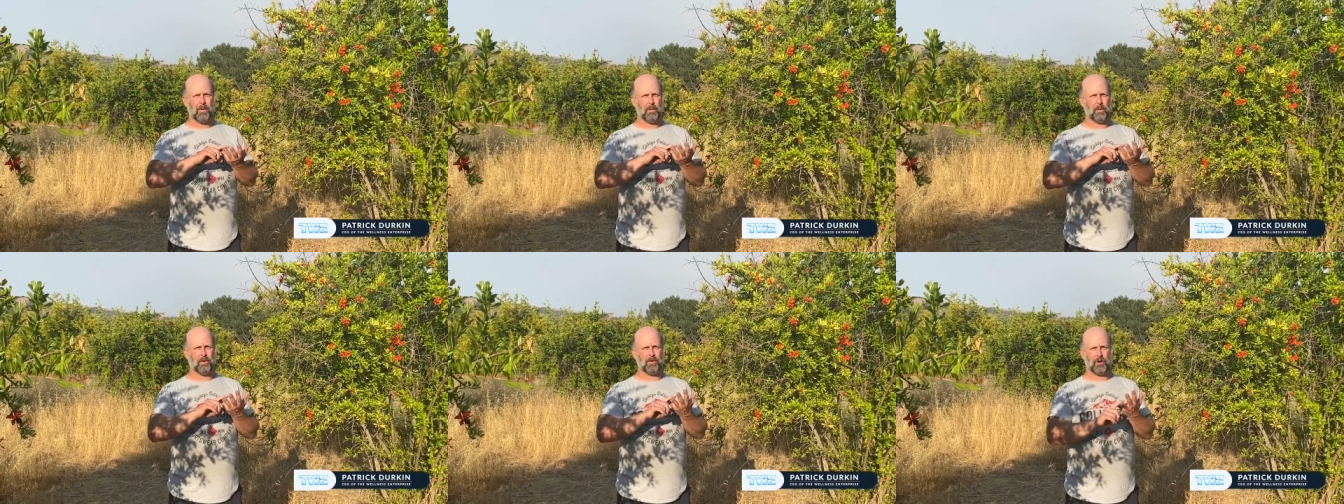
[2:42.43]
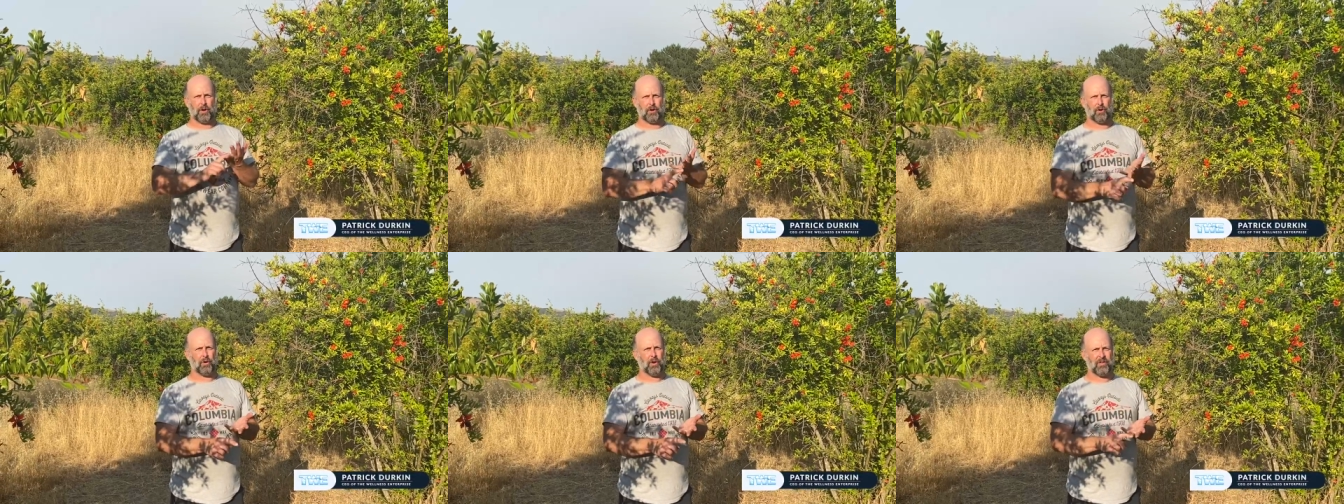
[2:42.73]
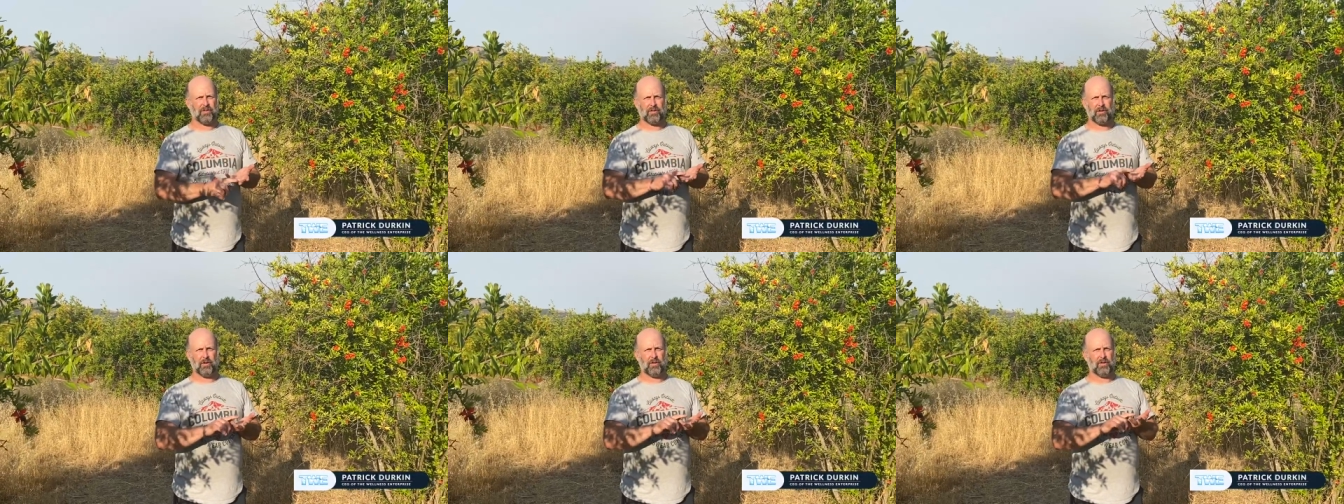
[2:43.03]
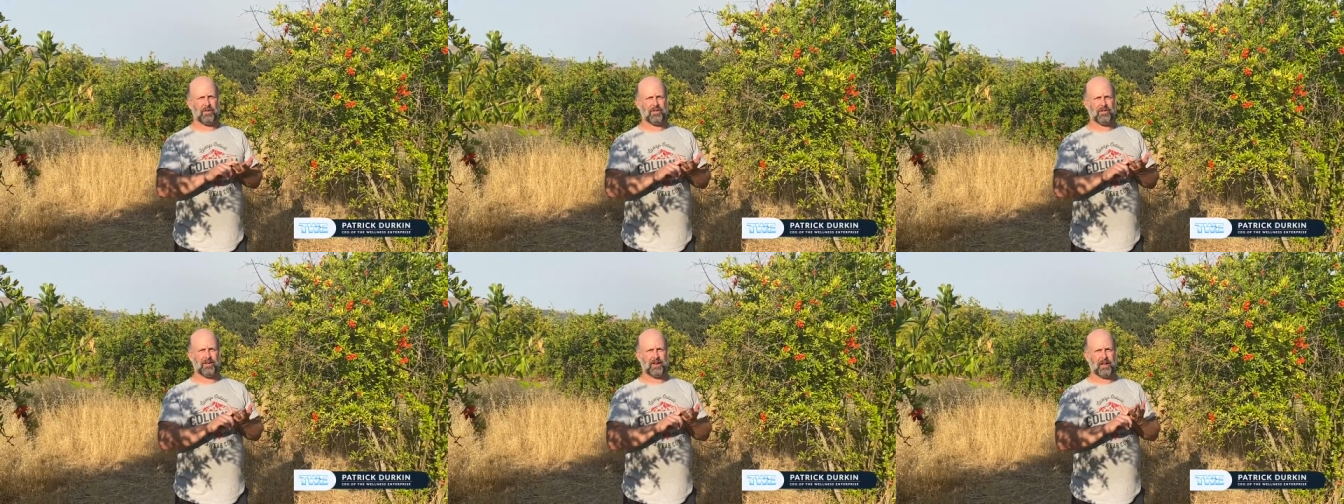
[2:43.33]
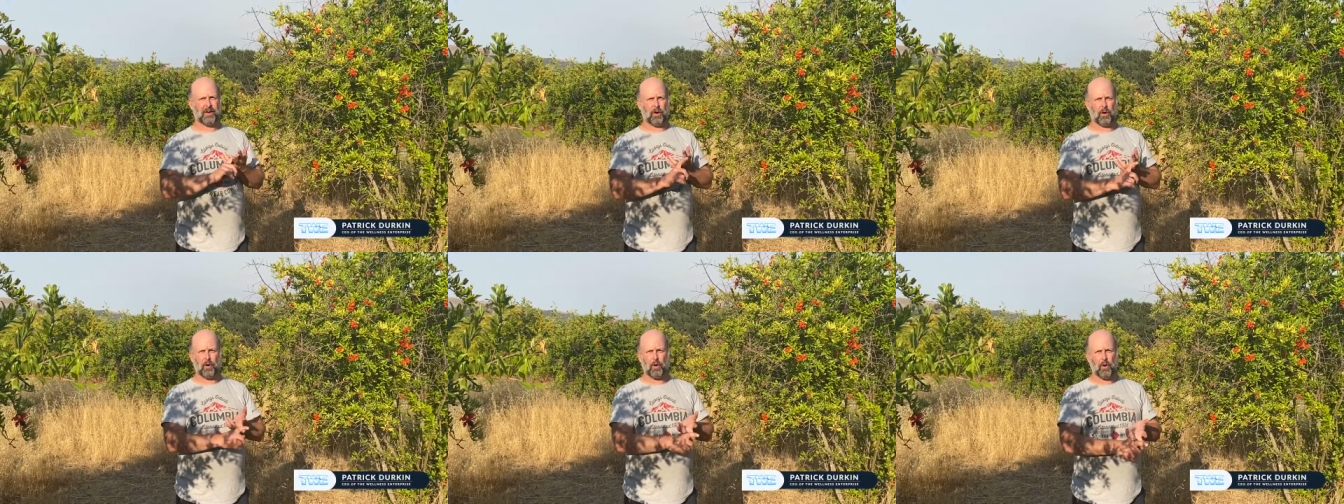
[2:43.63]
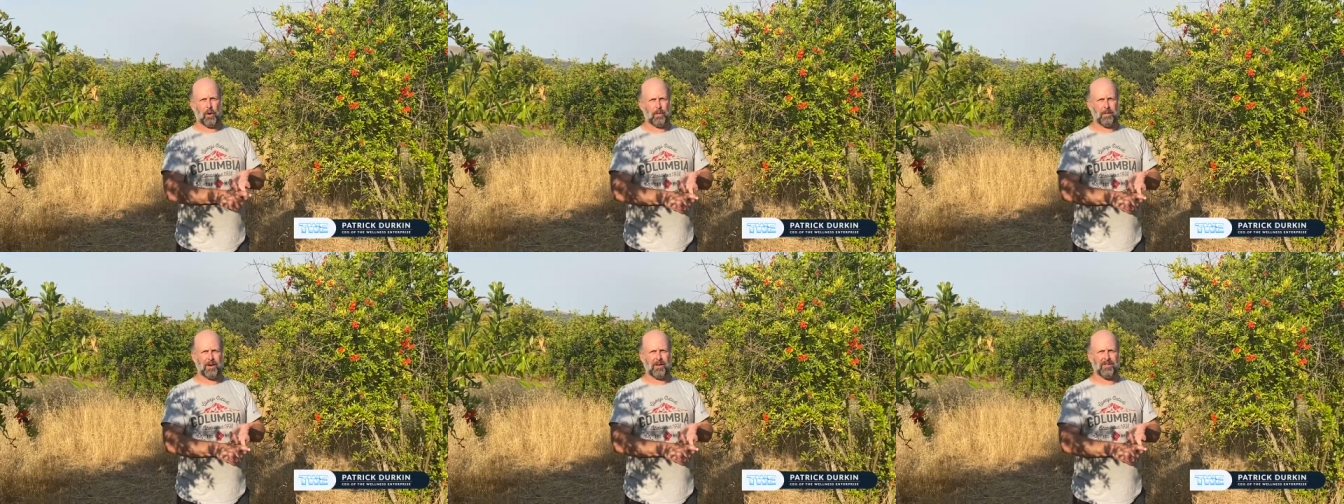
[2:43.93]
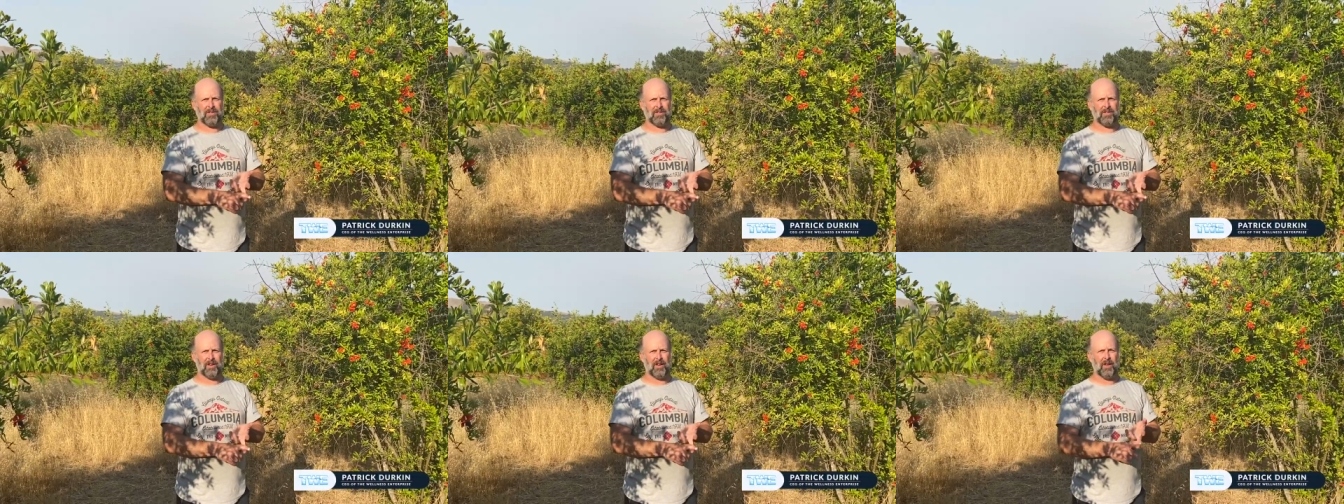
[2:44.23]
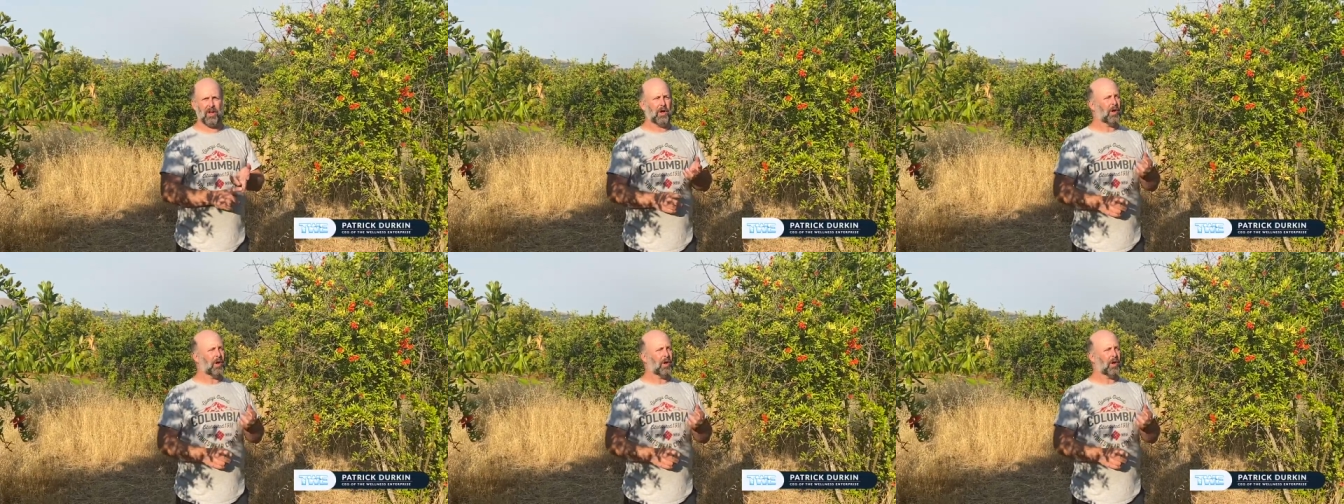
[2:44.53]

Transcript: with our crystals and our ormus,